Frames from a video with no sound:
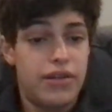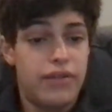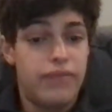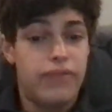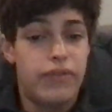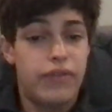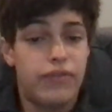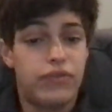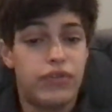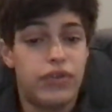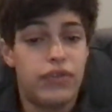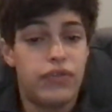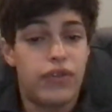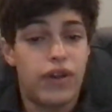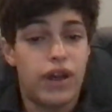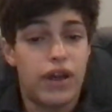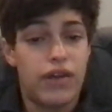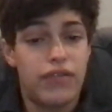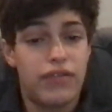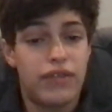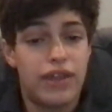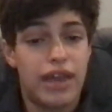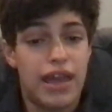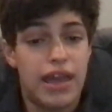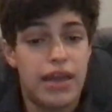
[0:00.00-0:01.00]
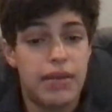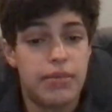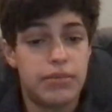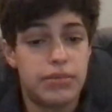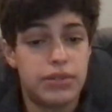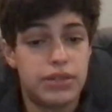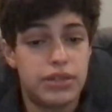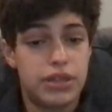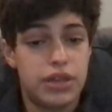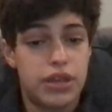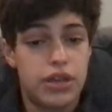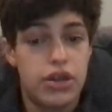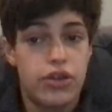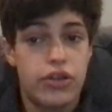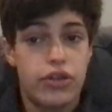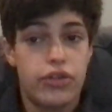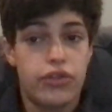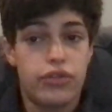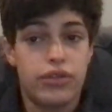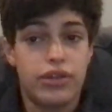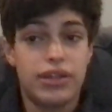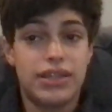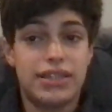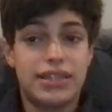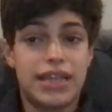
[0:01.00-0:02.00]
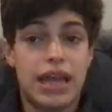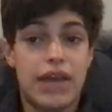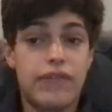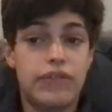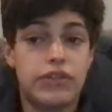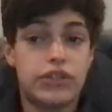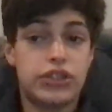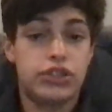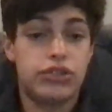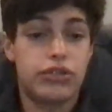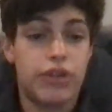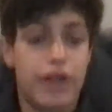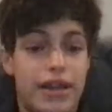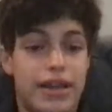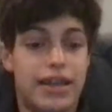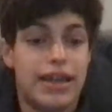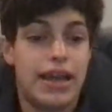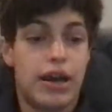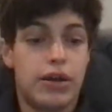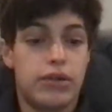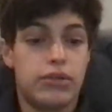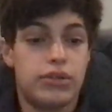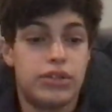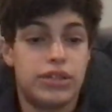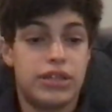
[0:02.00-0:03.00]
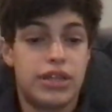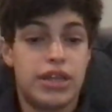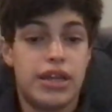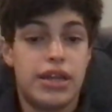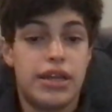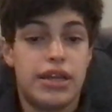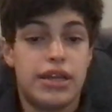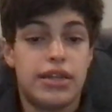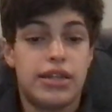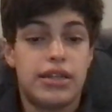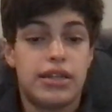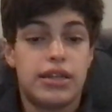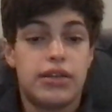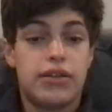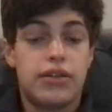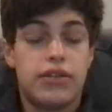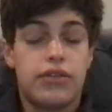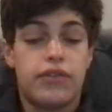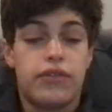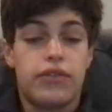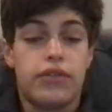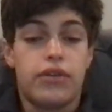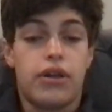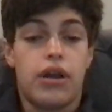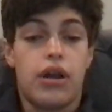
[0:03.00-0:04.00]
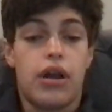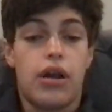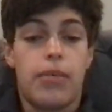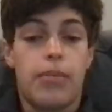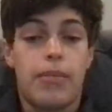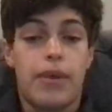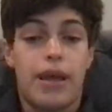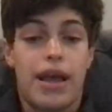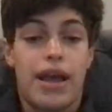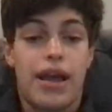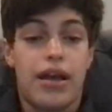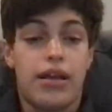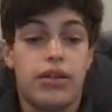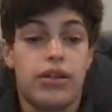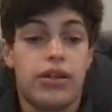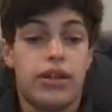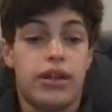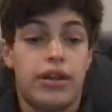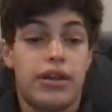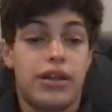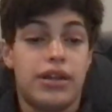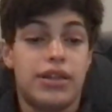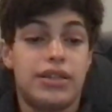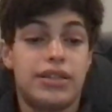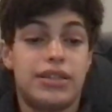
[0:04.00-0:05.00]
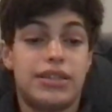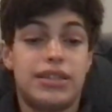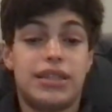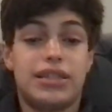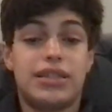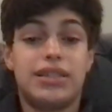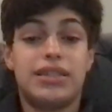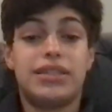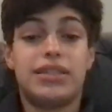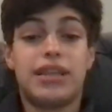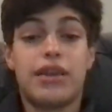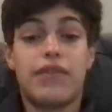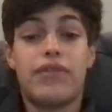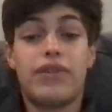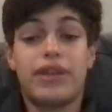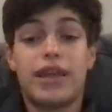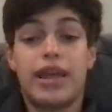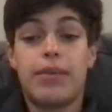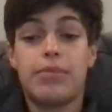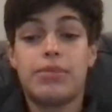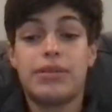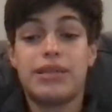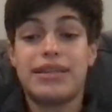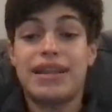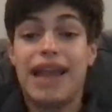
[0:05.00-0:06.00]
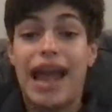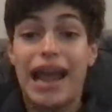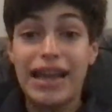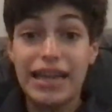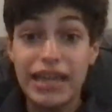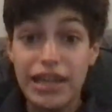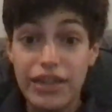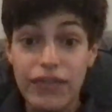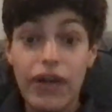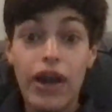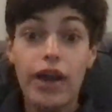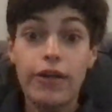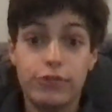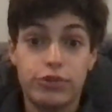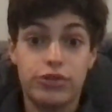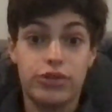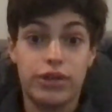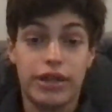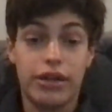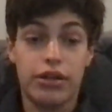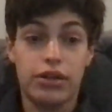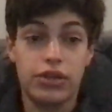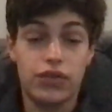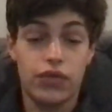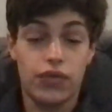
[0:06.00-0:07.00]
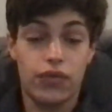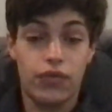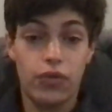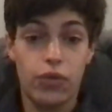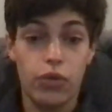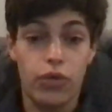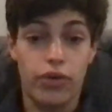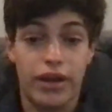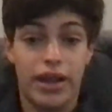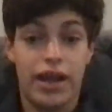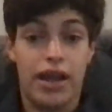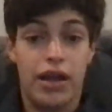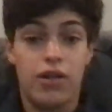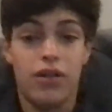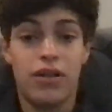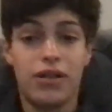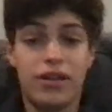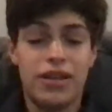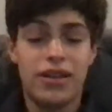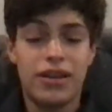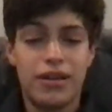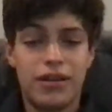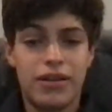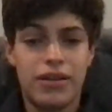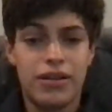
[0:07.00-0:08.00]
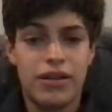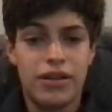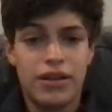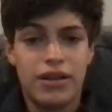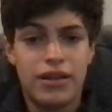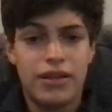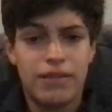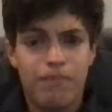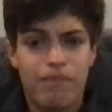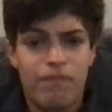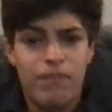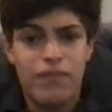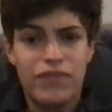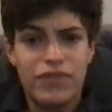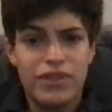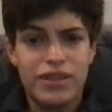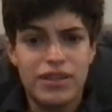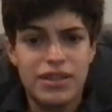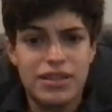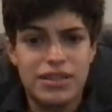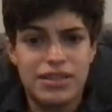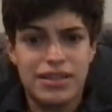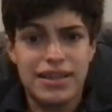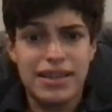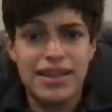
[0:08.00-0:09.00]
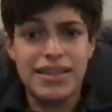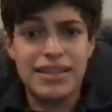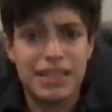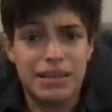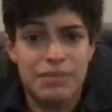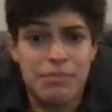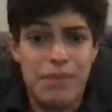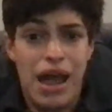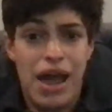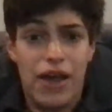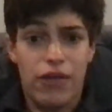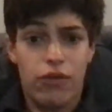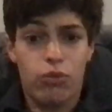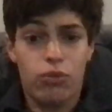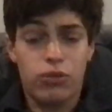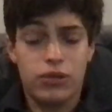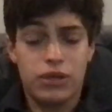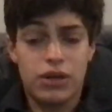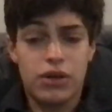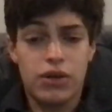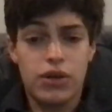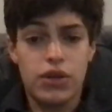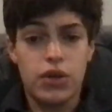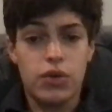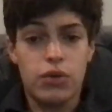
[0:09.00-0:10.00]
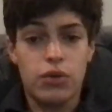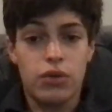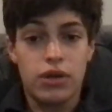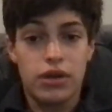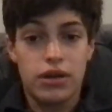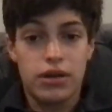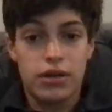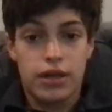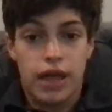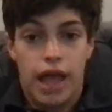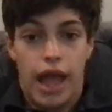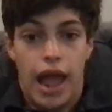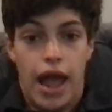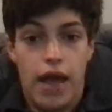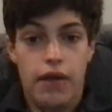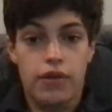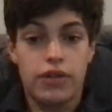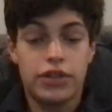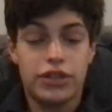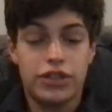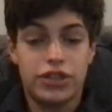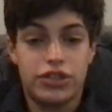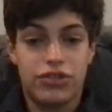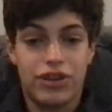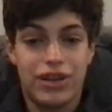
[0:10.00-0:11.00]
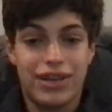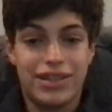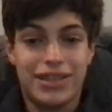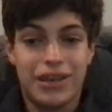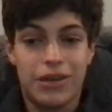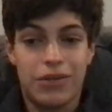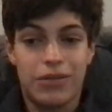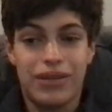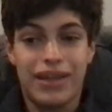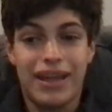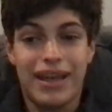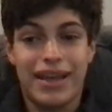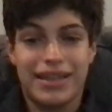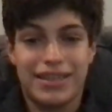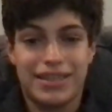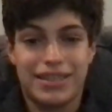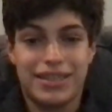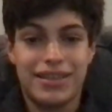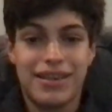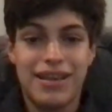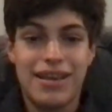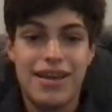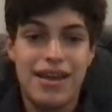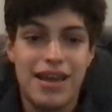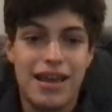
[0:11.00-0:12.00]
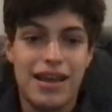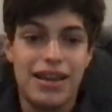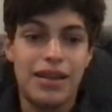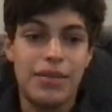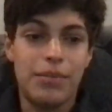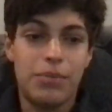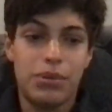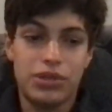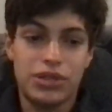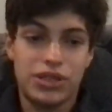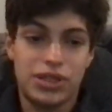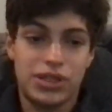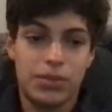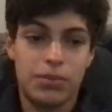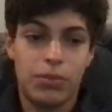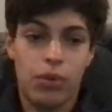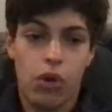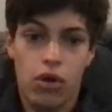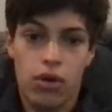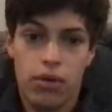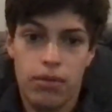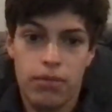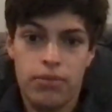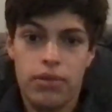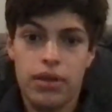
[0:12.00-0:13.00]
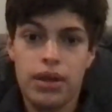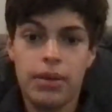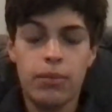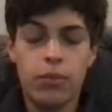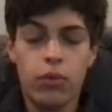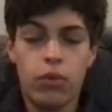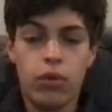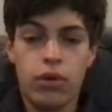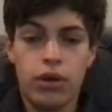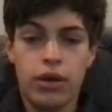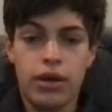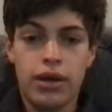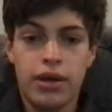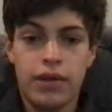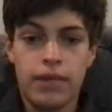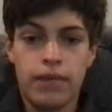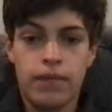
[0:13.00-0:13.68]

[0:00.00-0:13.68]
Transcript: 55 games, 37 strikeouts for um Allen. 67 games, 95 strikeouts for Florial. This easy math will tell you Allen strikes out less, and he puts the ball in play more,